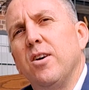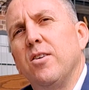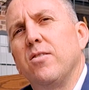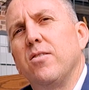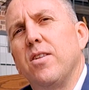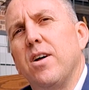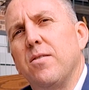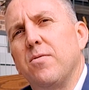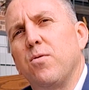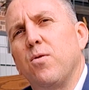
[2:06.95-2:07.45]

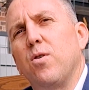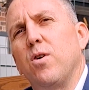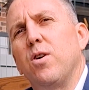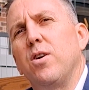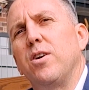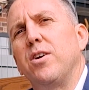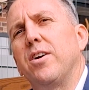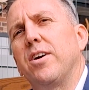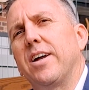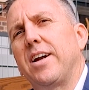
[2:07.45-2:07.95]
So
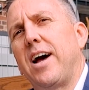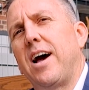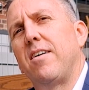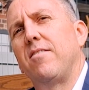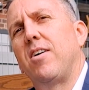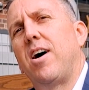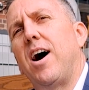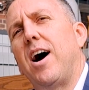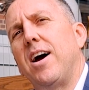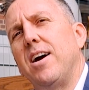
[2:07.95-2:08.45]
therefore, you're going to
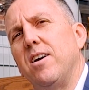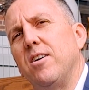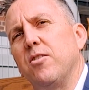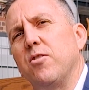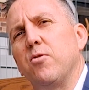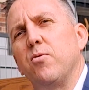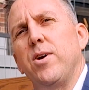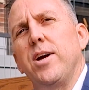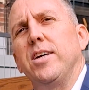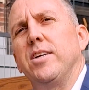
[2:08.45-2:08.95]
have a higher
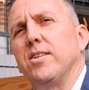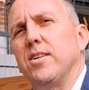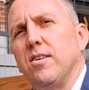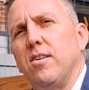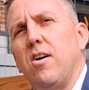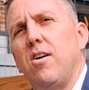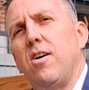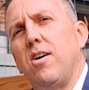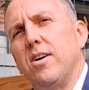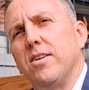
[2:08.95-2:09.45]

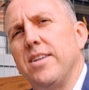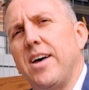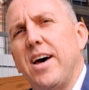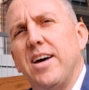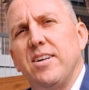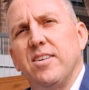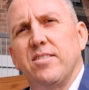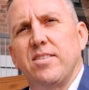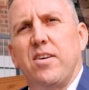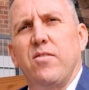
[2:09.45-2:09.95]
duration on
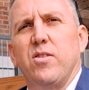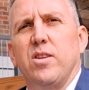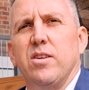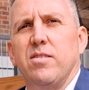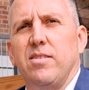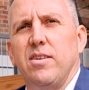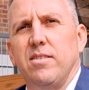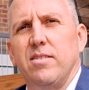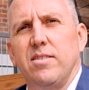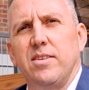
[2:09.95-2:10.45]
that, just given the
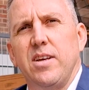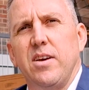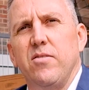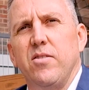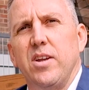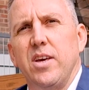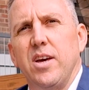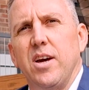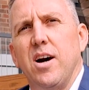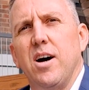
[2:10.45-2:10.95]

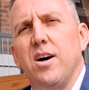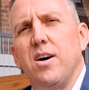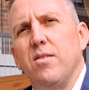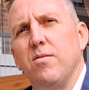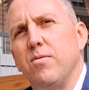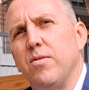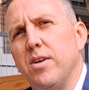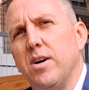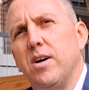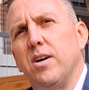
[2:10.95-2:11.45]
sensitivity
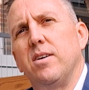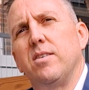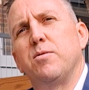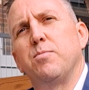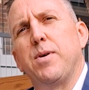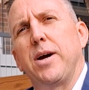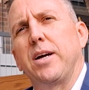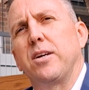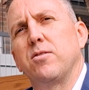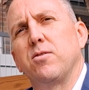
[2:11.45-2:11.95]
of the
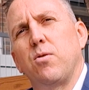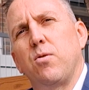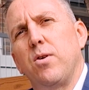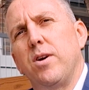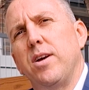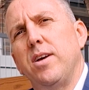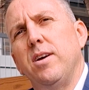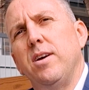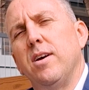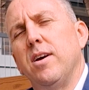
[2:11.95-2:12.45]
spec
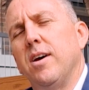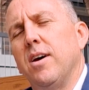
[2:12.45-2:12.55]
story.